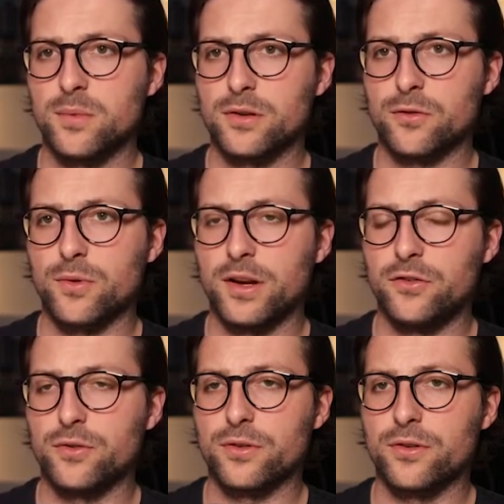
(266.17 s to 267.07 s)
what
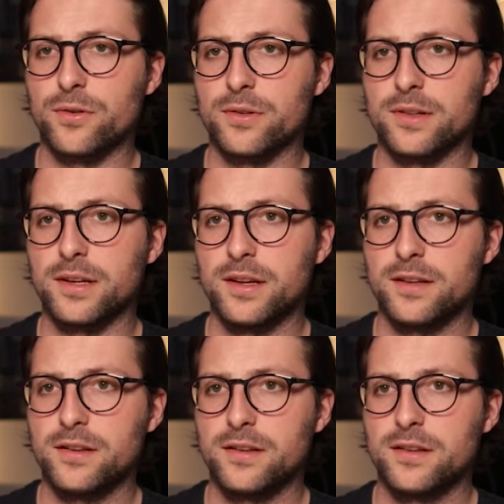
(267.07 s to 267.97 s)
grade you're currently
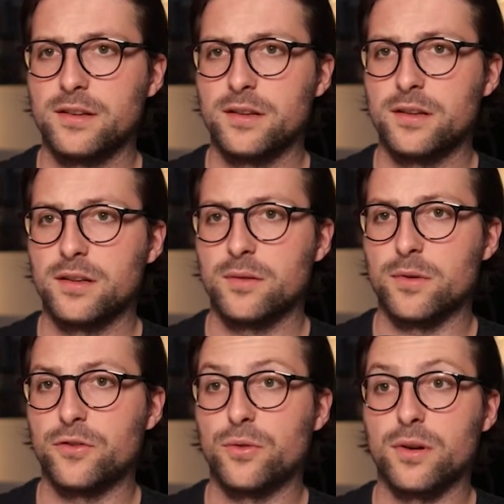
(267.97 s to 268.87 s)
in,
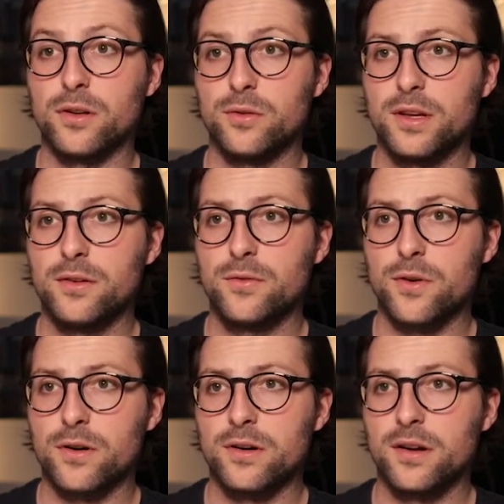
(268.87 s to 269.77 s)
what you are looking
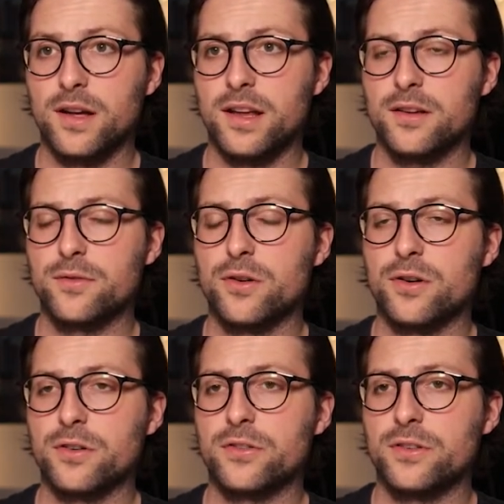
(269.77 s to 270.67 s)
for, and of
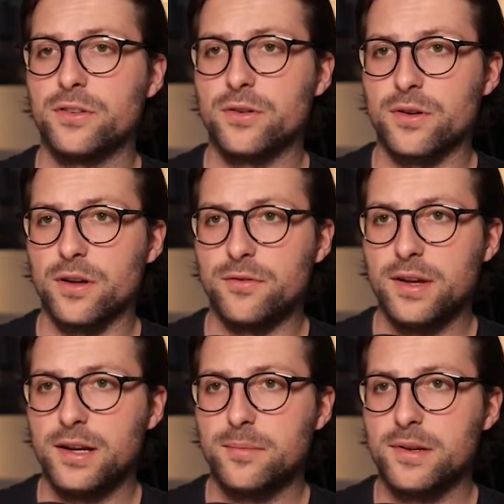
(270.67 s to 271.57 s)
course, your
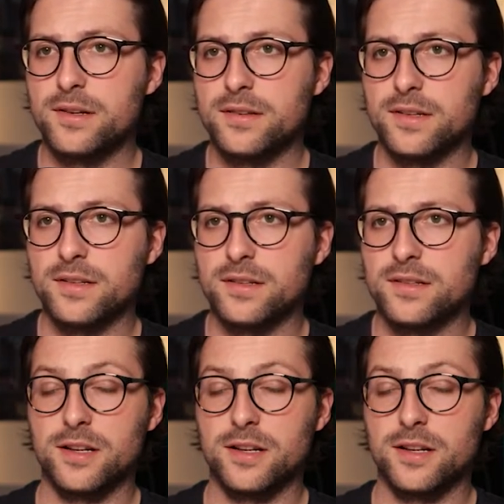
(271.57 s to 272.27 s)
availability.